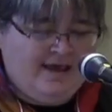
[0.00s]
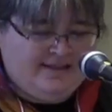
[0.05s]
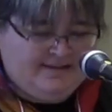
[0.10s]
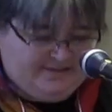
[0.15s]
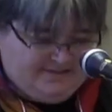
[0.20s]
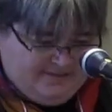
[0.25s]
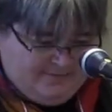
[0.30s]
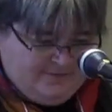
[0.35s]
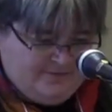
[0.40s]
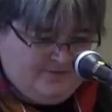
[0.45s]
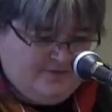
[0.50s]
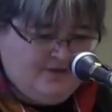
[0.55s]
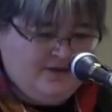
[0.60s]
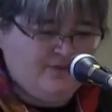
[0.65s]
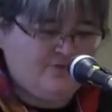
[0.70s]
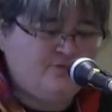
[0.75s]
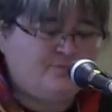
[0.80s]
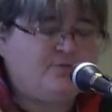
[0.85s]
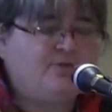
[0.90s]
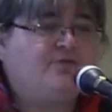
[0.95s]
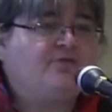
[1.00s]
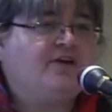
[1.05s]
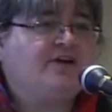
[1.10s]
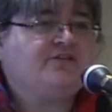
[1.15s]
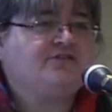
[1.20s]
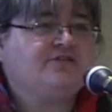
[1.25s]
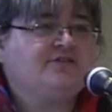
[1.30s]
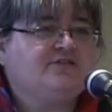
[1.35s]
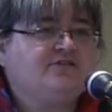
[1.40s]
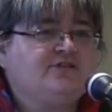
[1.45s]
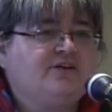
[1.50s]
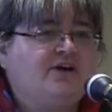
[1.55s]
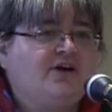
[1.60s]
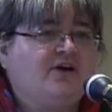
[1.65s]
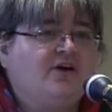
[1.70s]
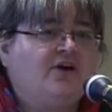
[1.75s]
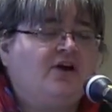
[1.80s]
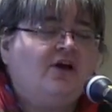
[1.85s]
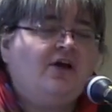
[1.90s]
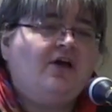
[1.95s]
and some of the other professions
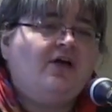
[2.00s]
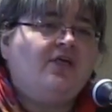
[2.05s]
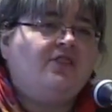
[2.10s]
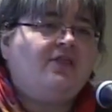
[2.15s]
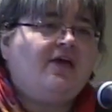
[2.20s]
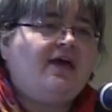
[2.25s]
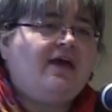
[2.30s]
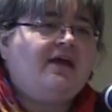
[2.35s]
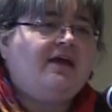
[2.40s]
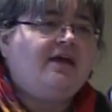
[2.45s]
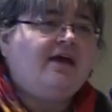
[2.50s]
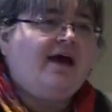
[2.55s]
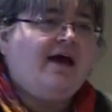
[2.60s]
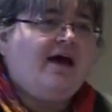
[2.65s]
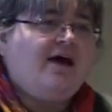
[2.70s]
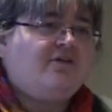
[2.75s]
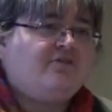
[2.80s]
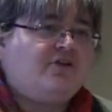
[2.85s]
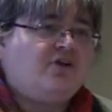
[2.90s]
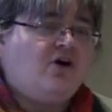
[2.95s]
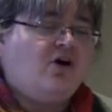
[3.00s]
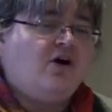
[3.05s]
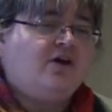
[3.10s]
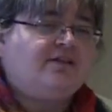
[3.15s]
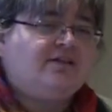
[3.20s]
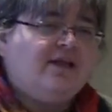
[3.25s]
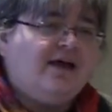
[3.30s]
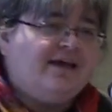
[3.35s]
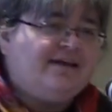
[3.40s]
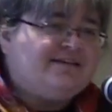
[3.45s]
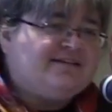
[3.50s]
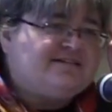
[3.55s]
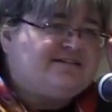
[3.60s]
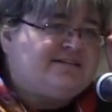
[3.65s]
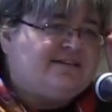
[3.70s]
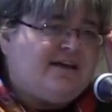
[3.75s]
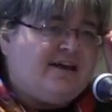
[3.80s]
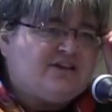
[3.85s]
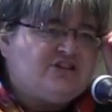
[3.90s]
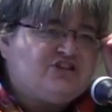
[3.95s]
there. They have an online
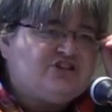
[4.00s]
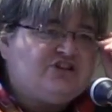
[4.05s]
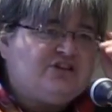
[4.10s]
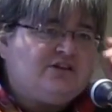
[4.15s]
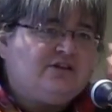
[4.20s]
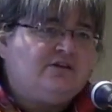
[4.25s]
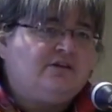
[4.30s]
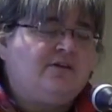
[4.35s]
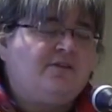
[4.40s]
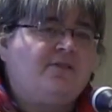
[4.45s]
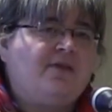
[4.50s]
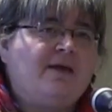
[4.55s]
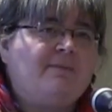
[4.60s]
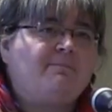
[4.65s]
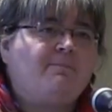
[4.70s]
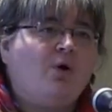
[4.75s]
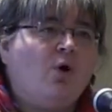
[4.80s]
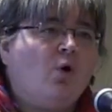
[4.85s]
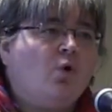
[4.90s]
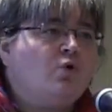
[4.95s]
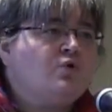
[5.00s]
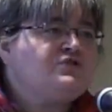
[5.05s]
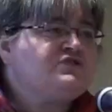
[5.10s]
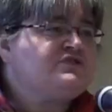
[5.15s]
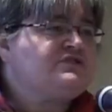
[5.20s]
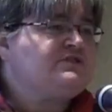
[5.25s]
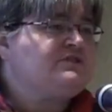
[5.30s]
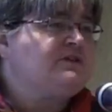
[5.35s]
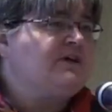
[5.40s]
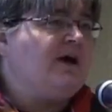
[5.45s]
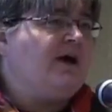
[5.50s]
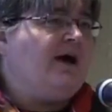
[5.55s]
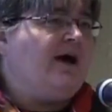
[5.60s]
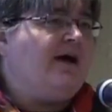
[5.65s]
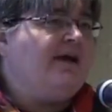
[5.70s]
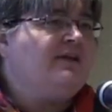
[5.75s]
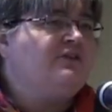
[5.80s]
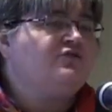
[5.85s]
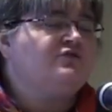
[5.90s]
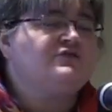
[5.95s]
discussion. They post
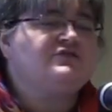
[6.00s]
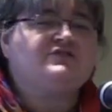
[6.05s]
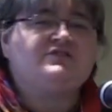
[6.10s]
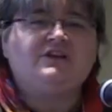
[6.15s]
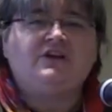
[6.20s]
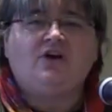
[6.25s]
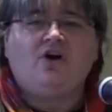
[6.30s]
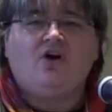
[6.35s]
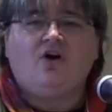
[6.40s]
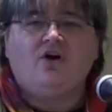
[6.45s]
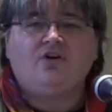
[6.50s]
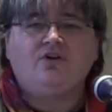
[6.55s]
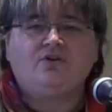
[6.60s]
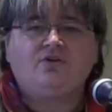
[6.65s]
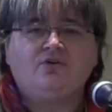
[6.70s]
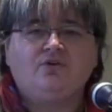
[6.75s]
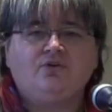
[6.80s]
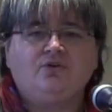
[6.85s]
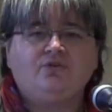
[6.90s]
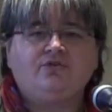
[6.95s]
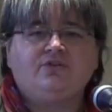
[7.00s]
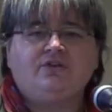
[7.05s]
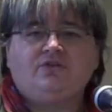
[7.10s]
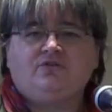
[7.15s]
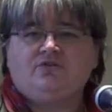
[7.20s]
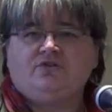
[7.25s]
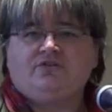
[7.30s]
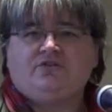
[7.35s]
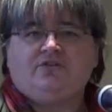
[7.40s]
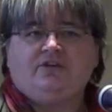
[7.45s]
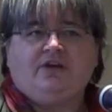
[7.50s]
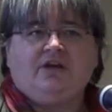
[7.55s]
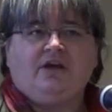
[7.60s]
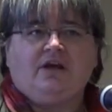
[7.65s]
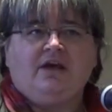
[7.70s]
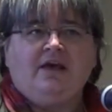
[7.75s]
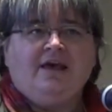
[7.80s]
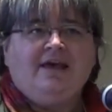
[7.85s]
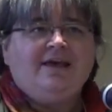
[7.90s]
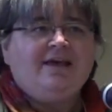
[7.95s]
interesting articles,
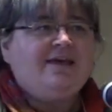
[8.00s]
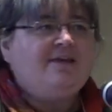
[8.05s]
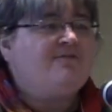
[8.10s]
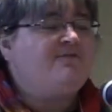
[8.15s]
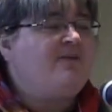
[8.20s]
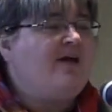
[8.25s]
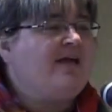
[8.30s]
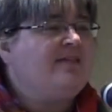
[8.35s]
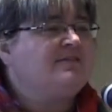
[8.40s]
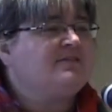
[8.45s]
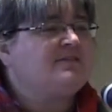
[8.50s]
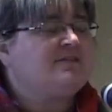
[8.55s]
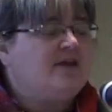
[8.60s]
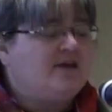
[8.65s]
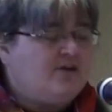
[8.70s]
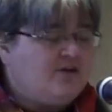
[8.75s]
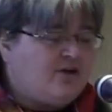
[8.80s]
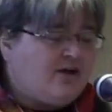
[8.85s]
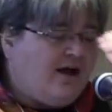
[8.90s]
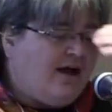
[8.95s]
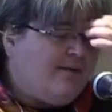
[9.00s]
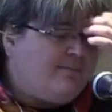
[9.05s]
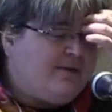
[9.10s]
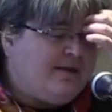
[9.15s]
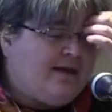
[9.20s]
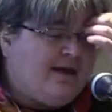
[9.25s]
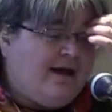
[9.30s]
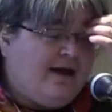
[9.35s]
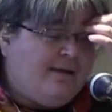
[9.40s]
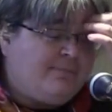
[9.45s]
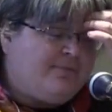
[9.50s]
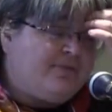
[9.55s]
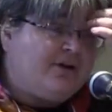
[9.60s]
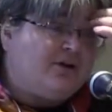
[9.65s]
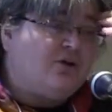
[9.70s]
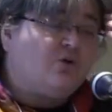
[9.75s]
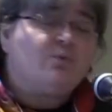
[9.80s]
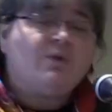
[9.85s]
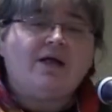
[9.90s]
interesting events that are coming up that are